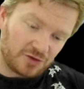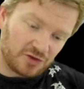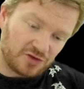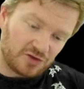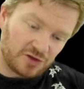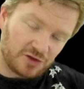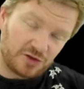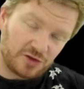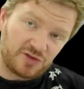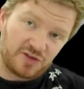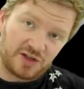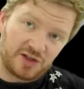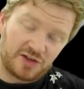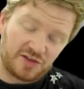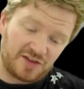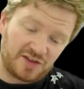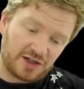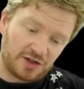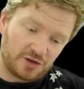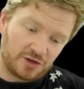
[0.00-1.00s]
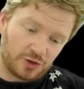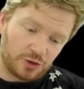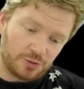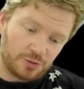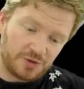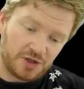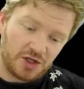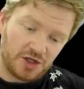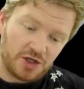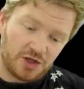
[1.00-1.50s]
because the second
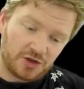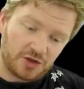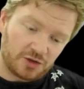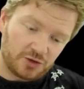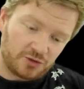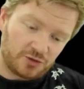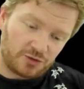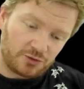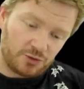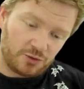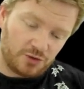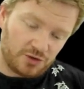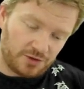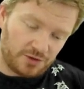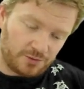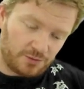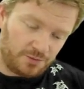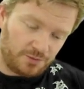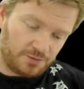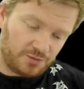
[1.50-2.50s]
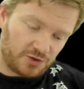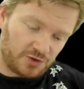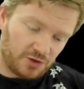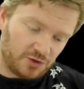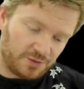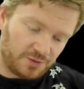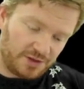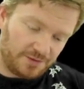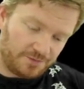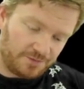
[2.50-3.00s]
loop goes through the,
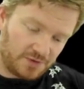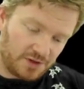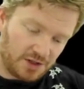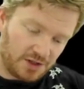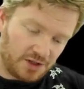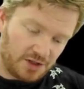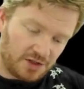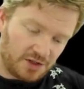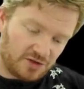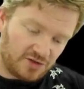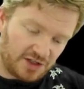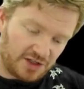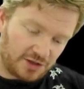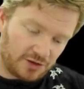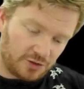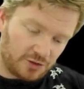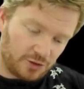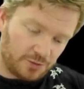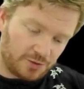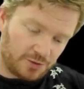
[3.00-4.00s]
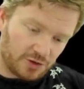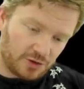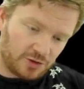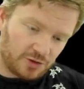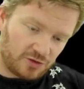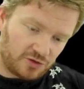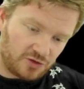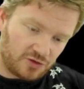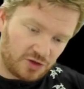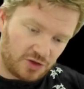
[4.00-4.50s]
excuse me, second loop
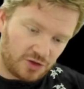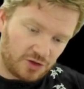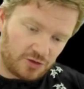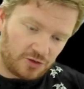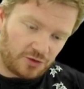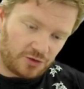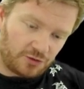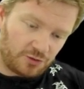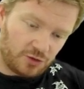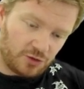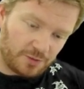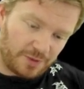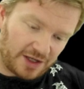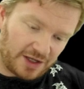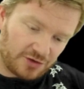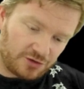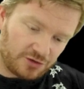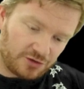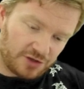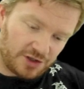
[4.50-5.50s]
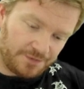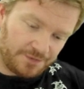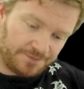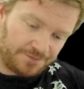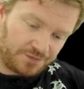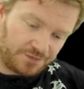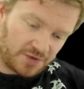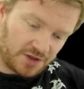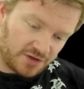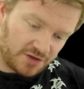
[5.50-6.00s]
goes through the battery,
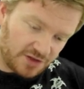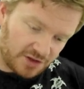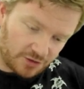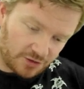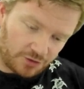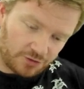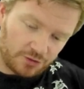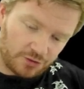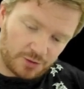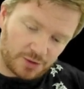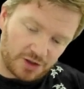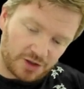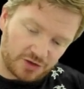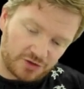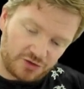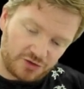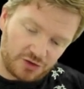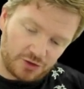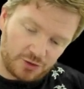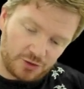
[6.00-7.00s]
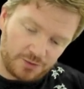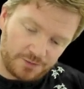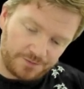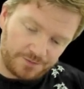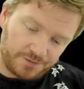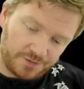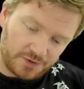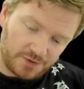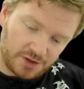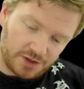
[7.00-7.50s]
then through R2,
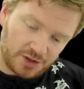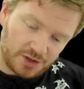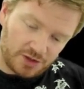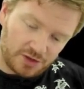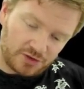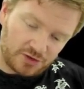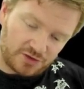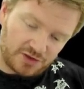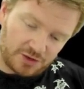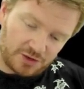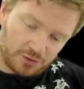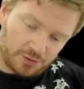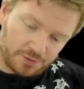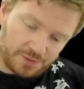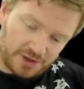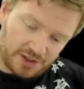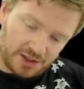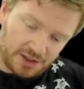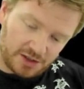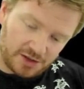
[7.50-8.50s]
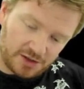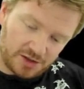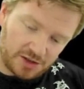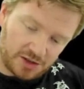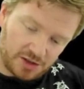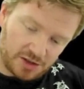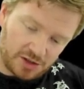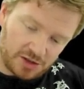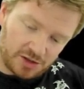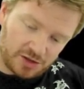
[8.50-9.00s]
so that would be
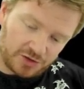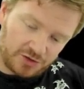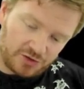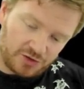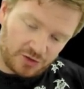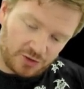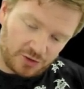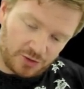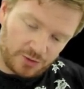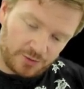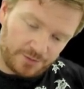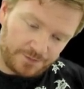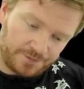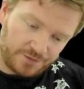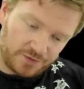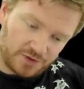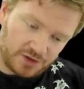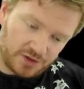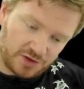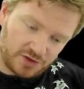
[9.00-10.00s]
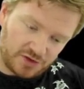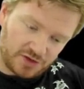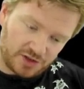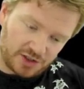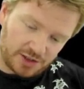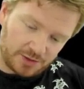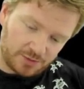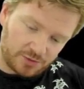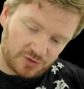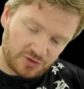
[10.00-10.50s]
R2
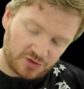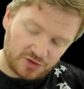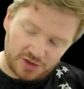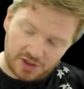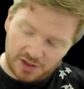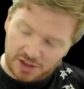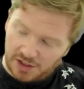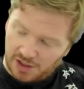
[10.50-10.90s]
times